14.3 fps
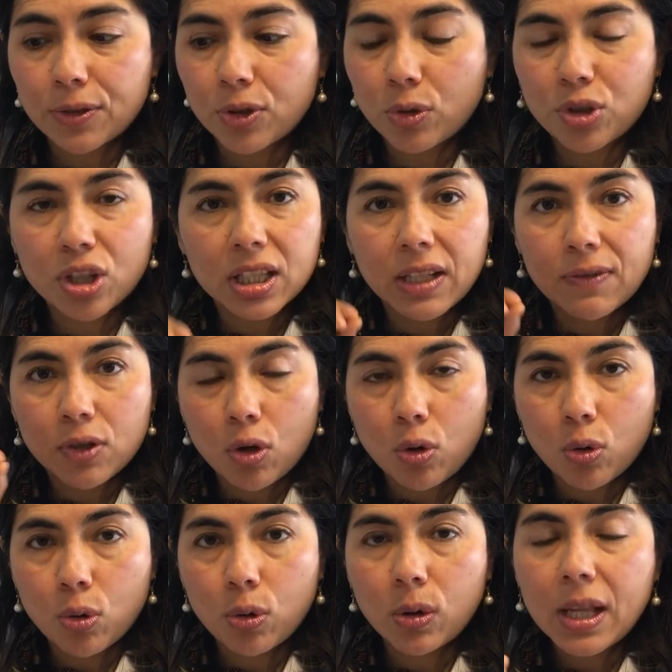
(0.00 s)
So it just leaves a
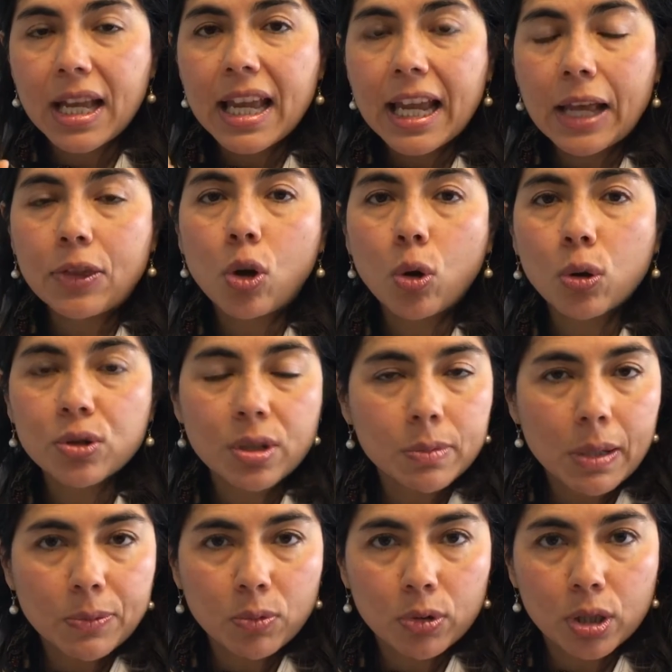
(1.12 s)
hole, and the hole
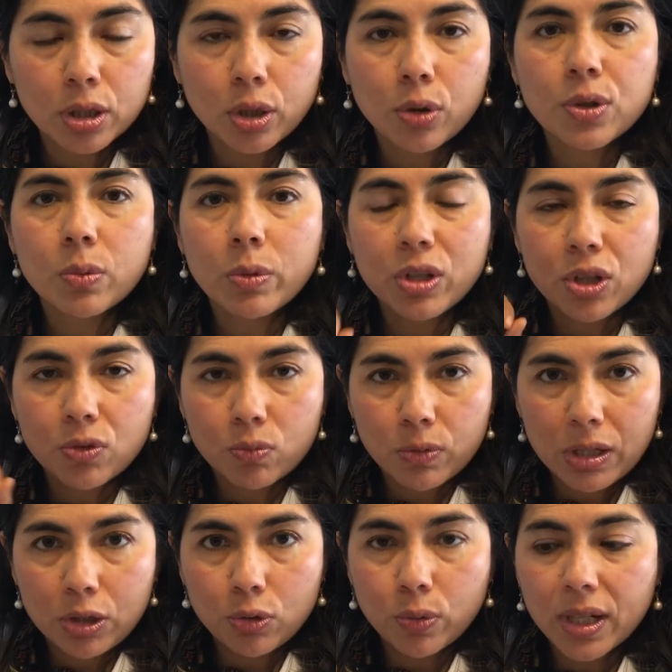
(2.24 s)
sometimes will close and we just
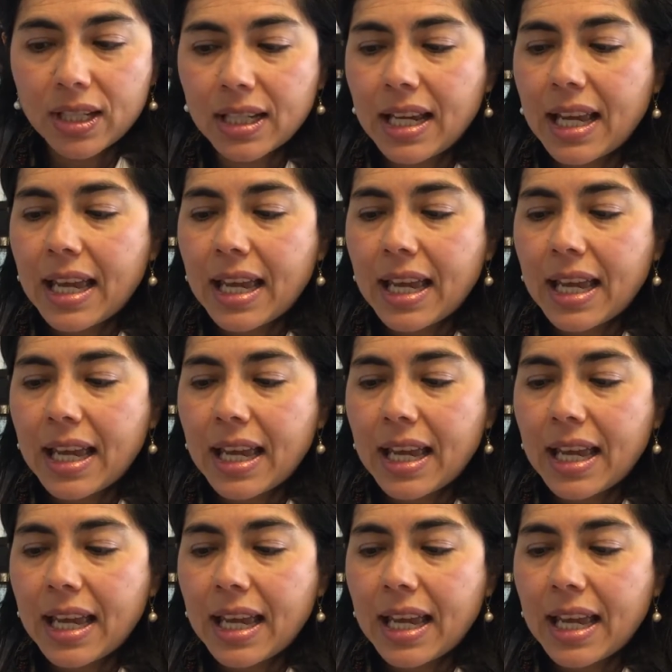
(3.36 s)
redo it.